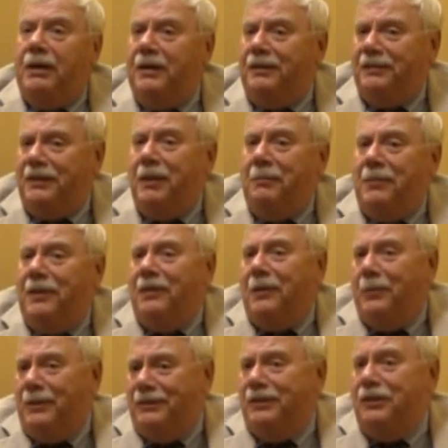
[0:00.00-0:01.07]
something that
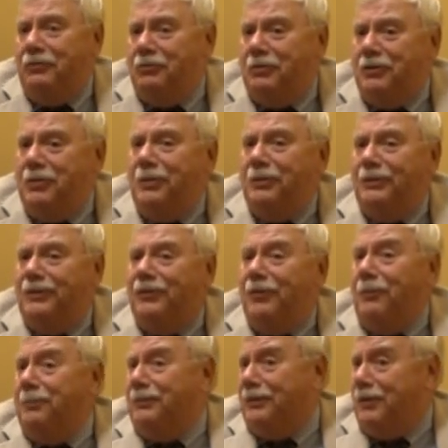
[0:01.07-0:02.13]
was introduced from
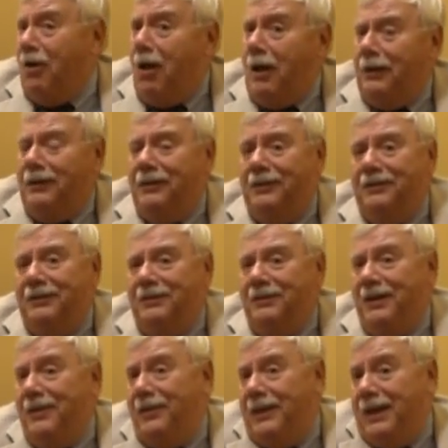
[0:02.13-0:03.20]
Scotland in
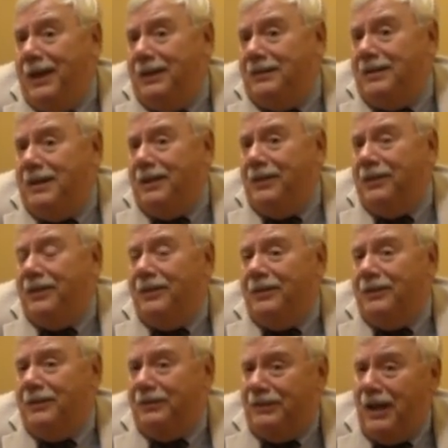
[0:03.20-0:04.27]
the 18th
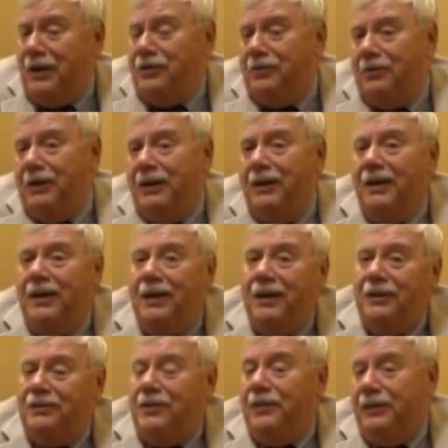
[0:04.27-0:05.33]
century
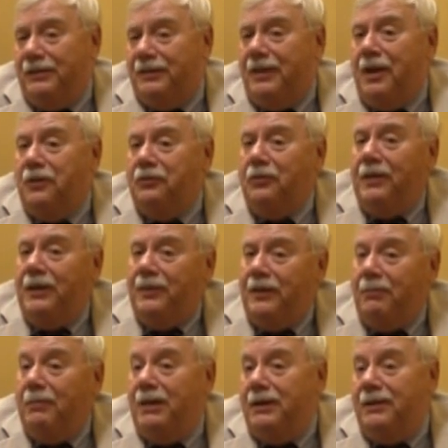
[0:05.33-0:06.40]
to this country in the
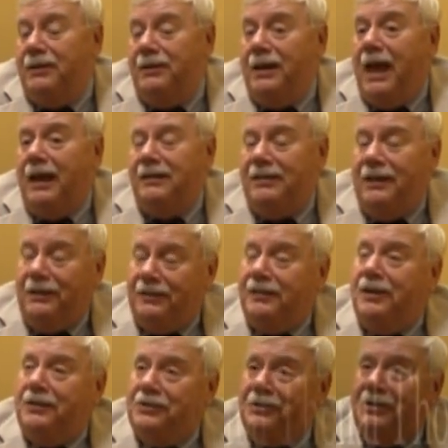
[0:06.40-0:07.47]
mid-19th
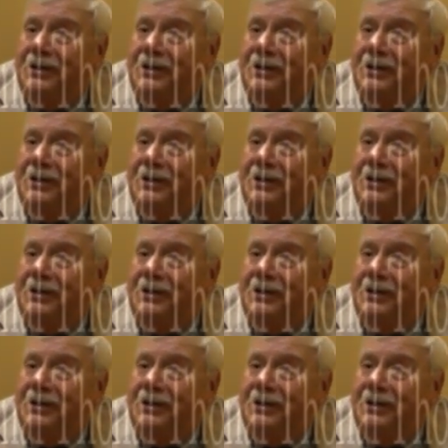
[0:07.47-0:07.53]
century.